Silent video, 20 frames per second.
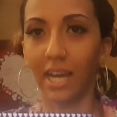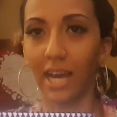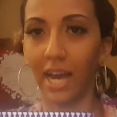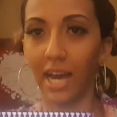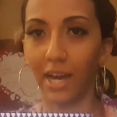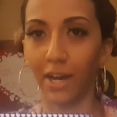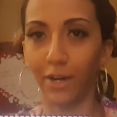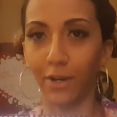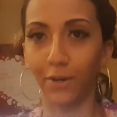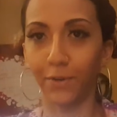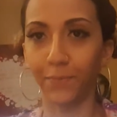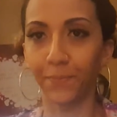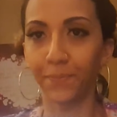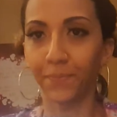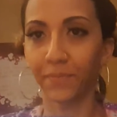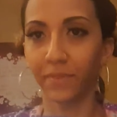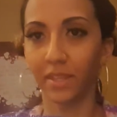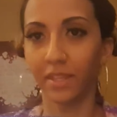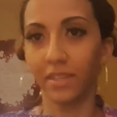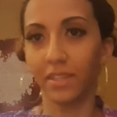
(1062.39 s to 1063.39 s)
how
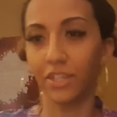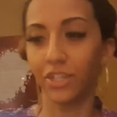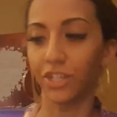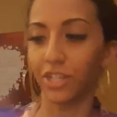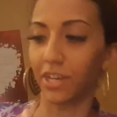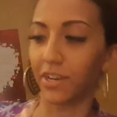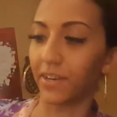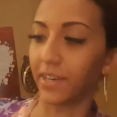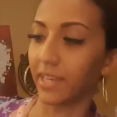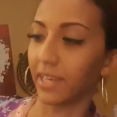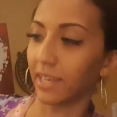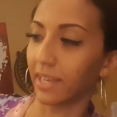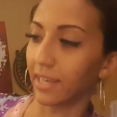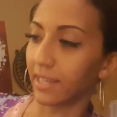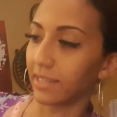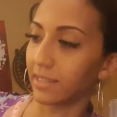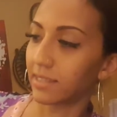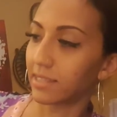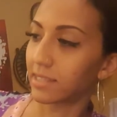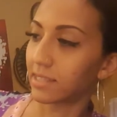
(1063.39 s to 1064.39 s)
the sharing
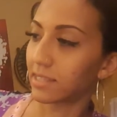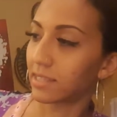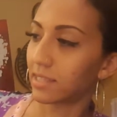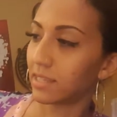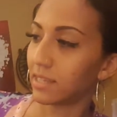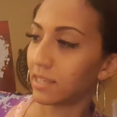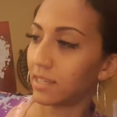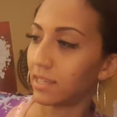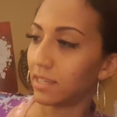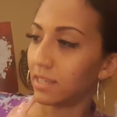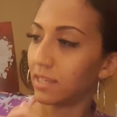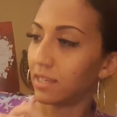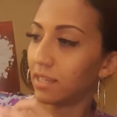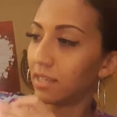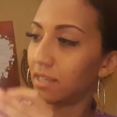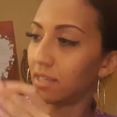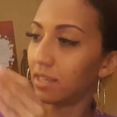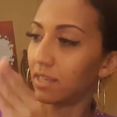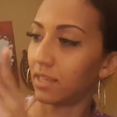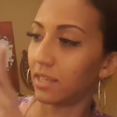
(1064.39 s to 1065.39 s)
gets
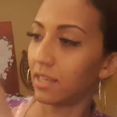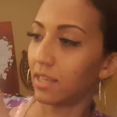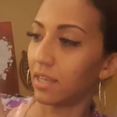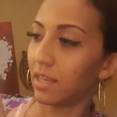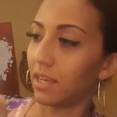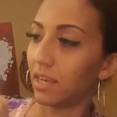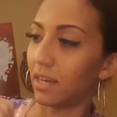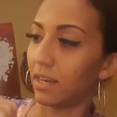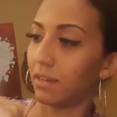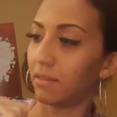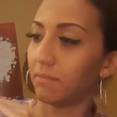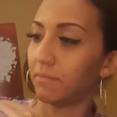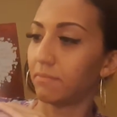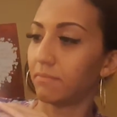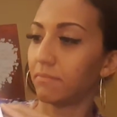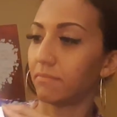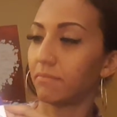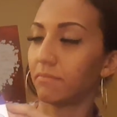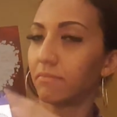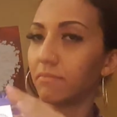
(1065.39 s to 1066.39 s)

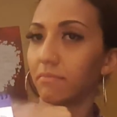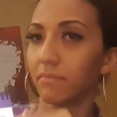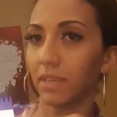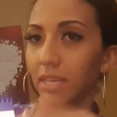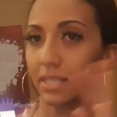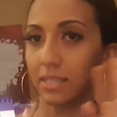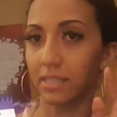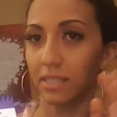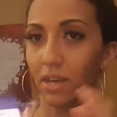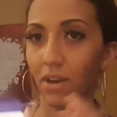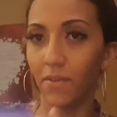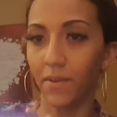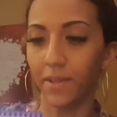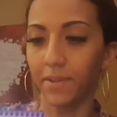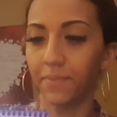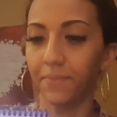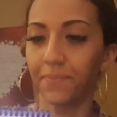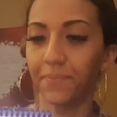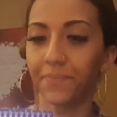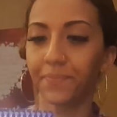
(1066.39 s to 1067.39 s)
um, gets
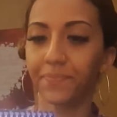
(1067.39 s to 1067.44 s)
going.